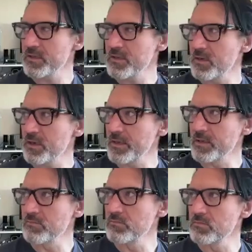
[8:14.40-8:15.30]

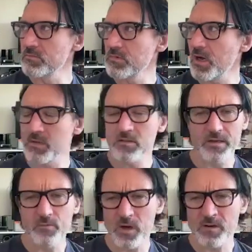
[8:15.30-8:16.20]

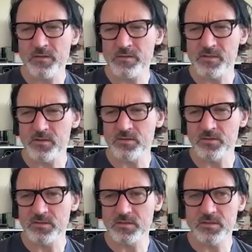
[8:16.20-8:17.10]
like one of the
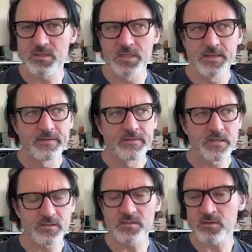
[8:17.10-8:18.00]
songs. There's a
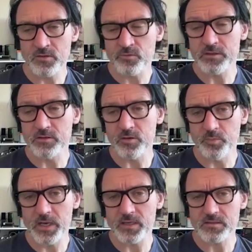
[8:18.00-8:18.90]
song on the record called
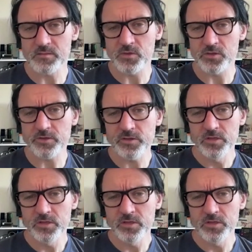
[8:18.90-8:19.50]
"Past Tomorrow."